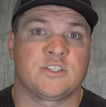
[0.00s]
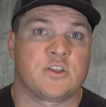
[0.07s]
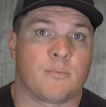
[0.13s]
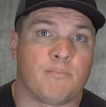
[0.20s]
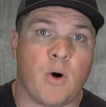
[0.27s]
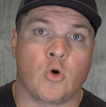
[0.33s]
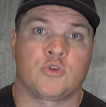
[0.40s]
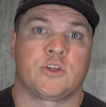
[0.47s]
is the
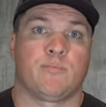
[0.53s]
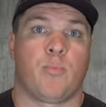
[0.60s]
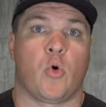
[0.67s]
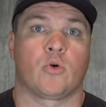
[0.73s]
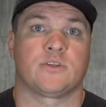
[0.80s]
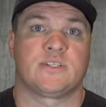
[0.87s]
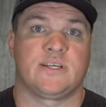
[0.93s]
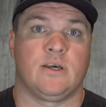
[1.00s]
most
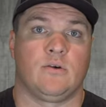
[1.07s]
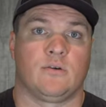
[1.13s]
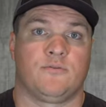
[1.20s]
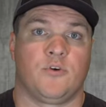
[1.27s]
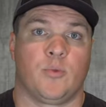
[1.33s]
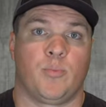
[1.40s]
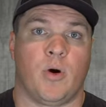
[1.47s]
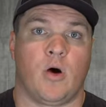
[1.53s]
important skill in
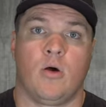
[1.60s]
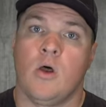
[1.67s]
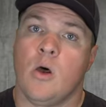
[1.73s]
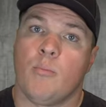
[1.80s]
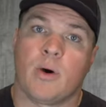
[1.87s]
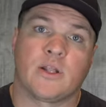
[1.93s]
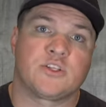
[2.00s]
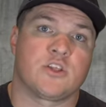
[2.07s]
football,
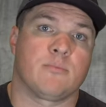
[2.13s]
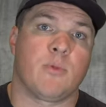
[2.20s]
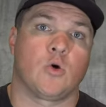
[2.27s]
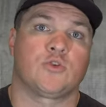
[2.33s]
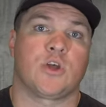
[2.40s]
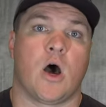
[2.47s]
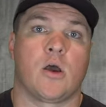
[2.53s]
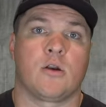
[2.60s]
but it's the
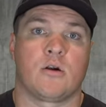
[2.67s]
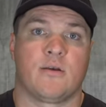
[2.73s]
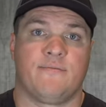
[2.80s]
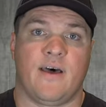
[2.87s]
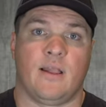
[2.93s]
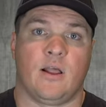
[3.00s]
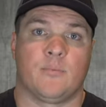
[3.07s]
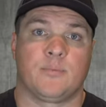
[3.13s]
most
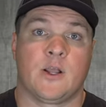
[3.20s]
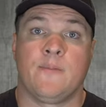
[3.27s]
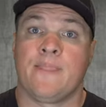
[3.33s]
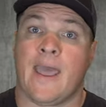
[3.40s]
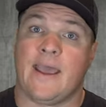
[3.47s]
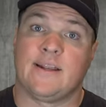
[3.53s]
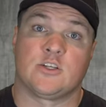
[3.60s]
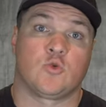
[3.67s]
underdeveloped
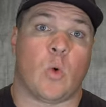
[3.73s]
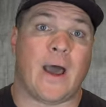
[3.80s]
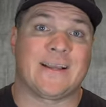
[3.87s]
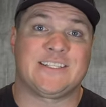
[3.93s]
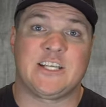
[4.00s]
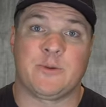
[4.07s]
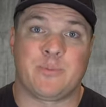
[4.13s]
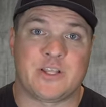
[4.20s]
and is why
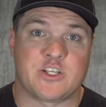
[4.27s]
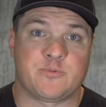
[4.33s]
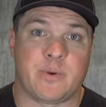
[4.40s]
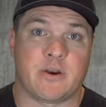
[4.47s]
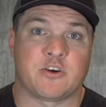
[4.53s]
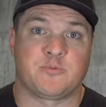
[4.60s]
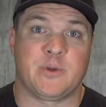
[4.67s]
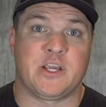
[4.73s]
Tip of the
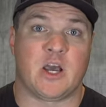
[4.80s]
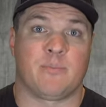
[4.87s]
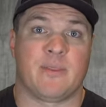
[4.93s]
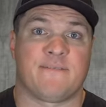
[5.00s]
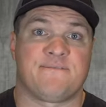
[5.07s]
Spear has become the